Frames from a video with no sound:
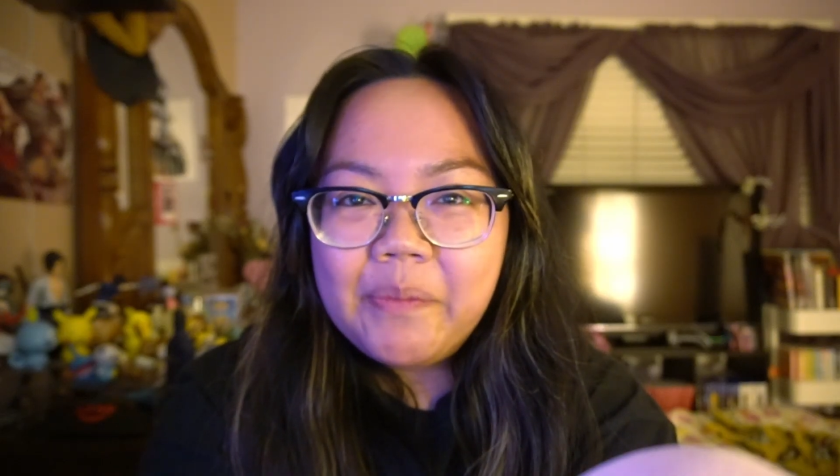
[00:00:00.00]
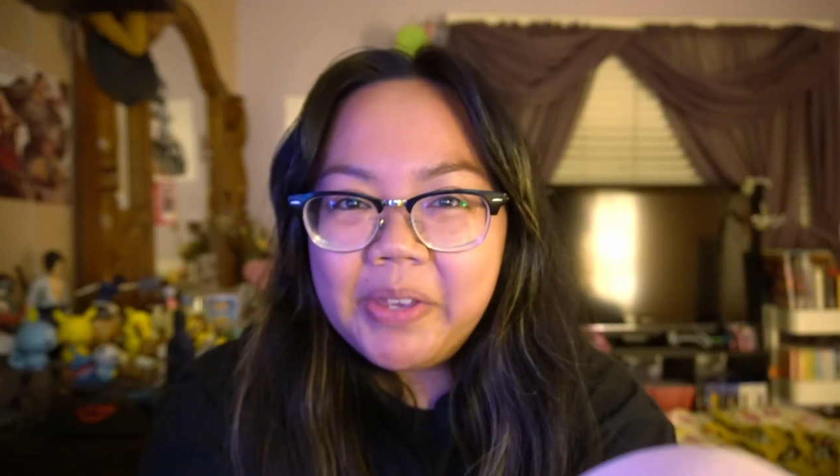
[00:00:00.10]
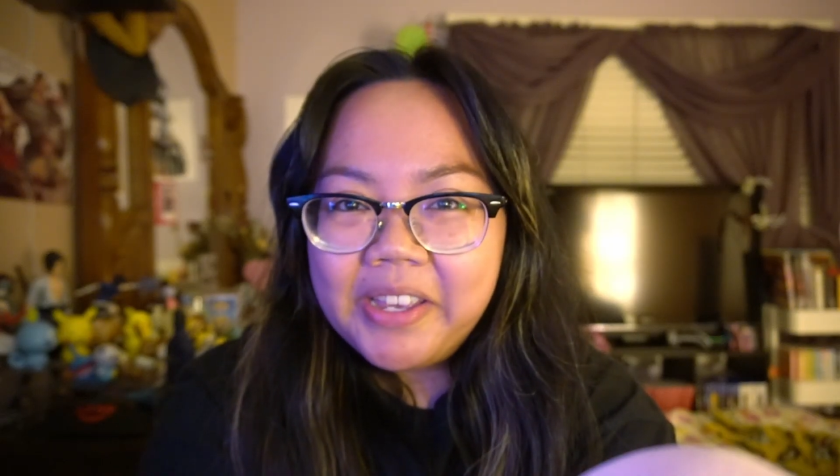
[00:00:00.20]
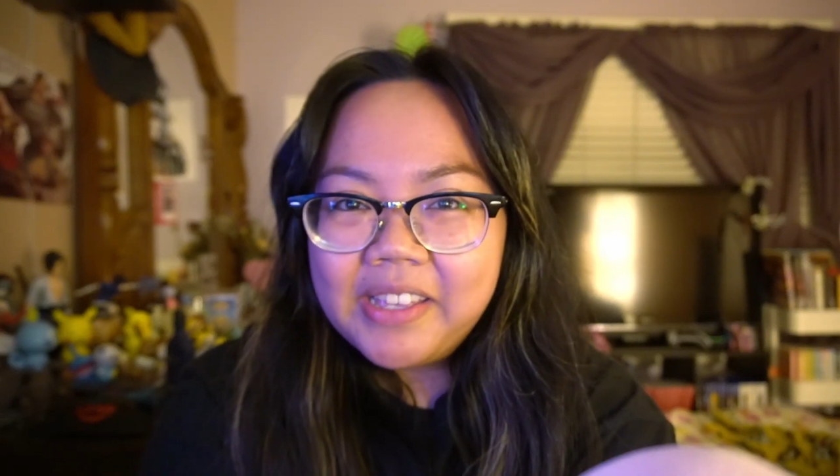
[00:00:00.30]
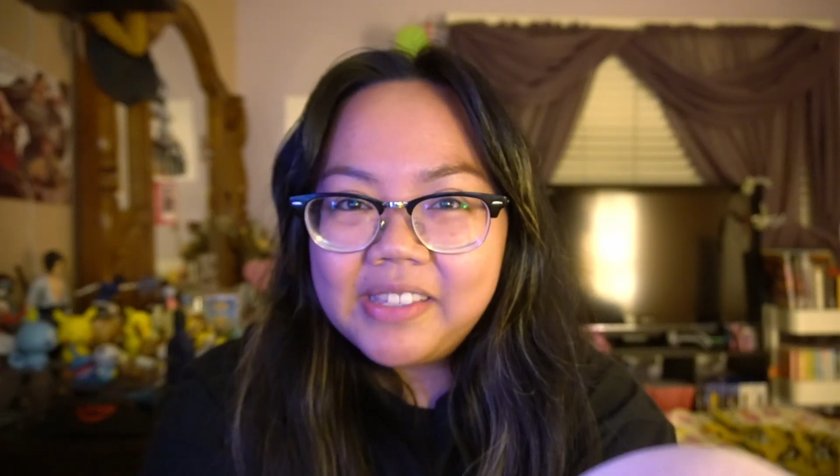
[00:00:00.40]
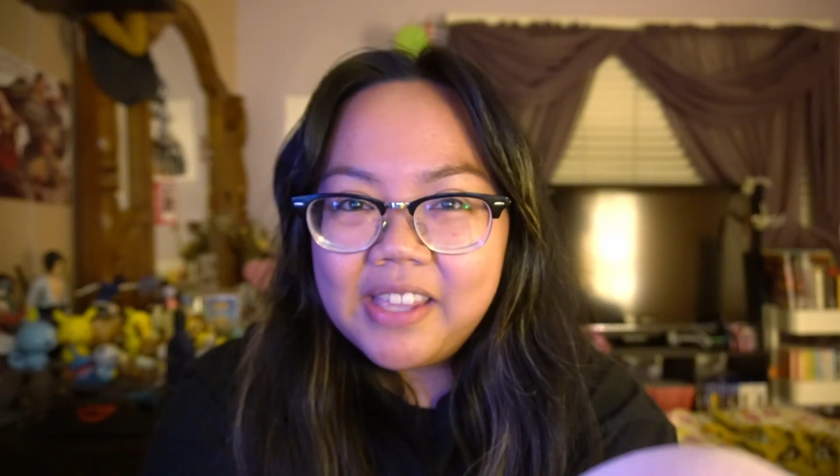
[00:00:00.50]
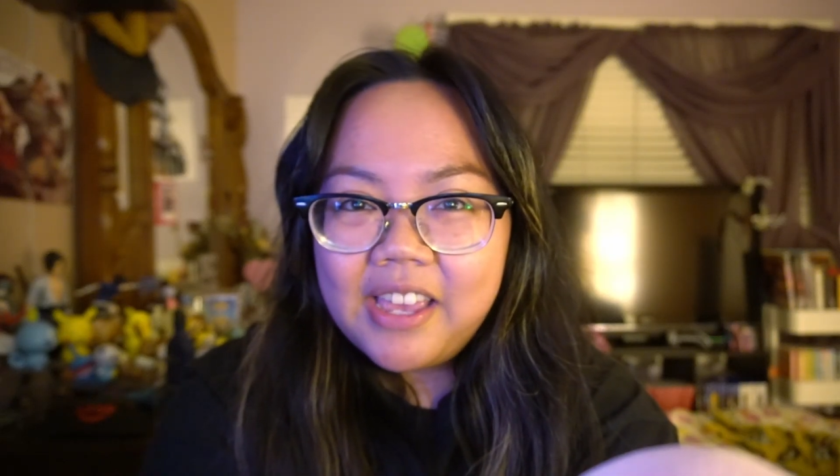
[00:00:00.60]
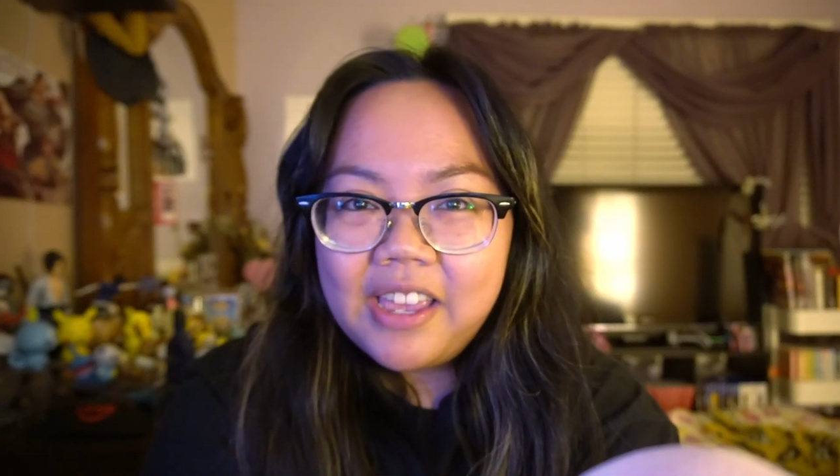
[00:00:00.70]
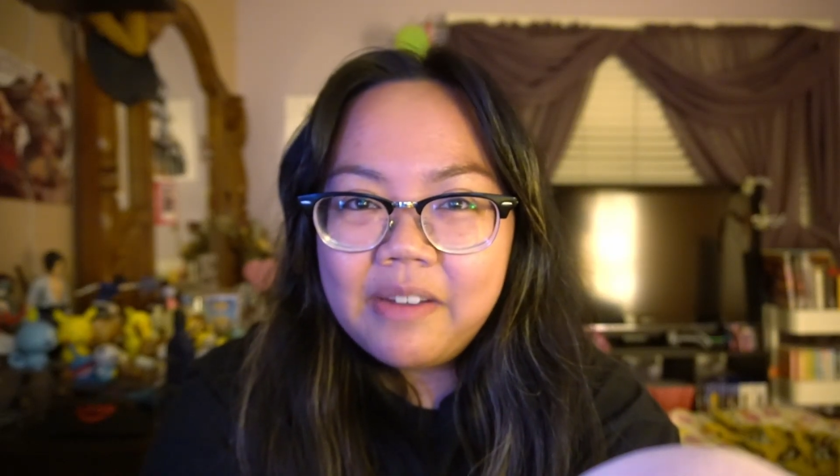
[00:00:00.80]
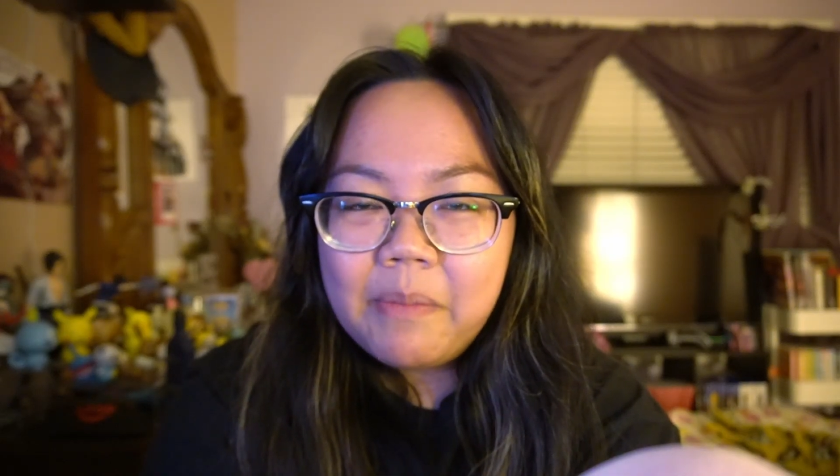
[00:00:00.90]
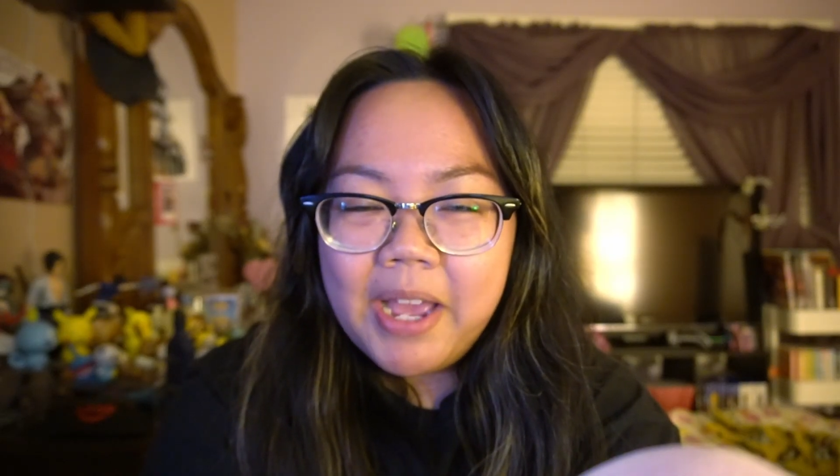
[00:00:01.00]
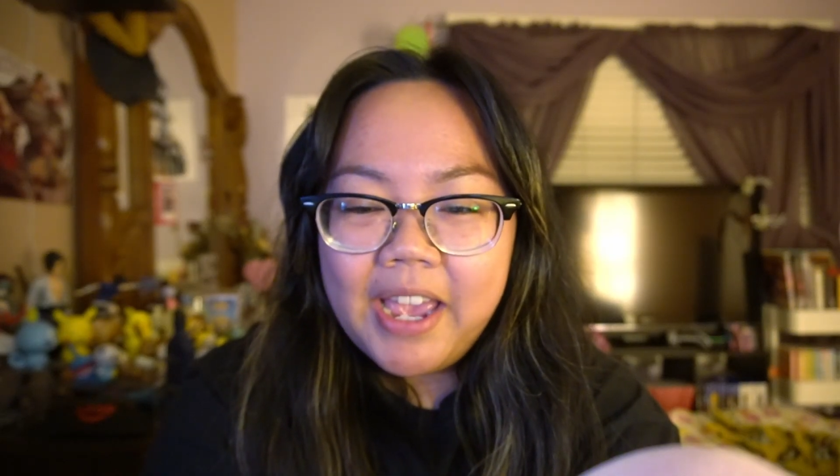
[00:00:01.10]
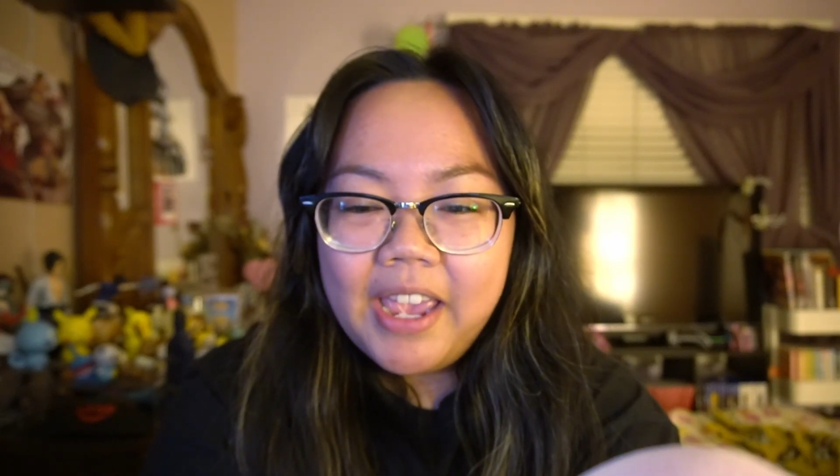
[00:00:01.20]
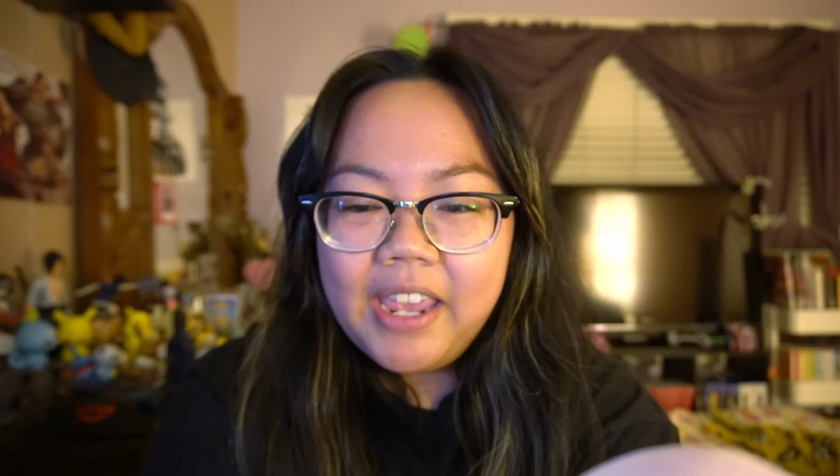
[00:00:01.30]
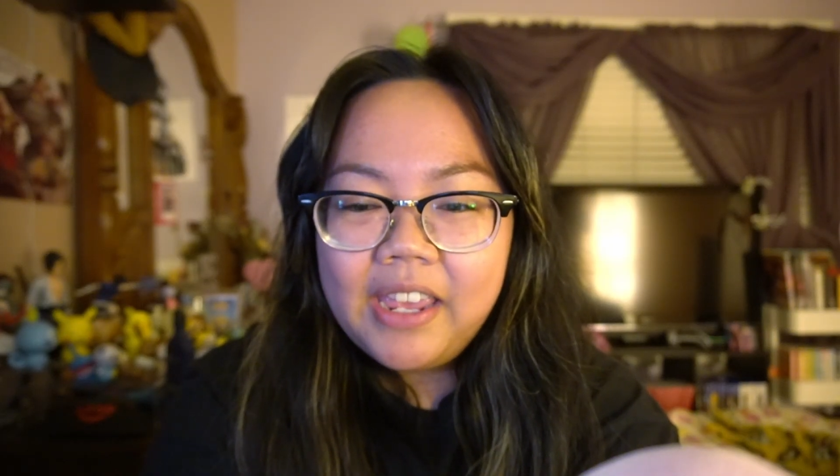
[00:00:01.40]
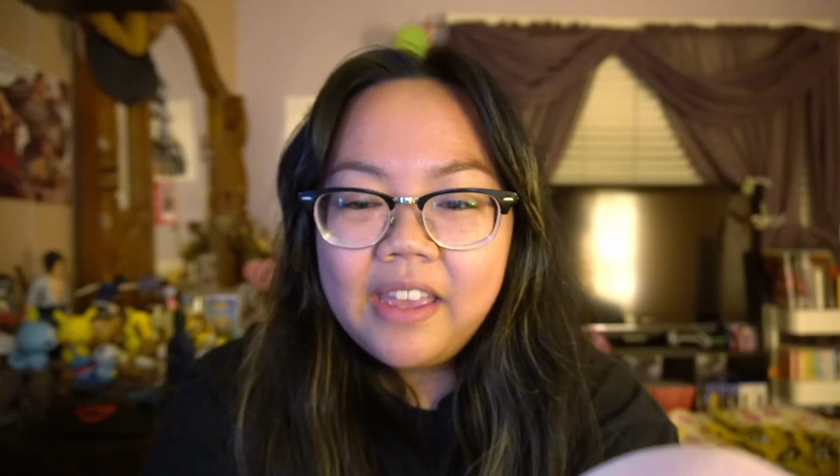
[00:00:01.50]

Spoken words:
because then my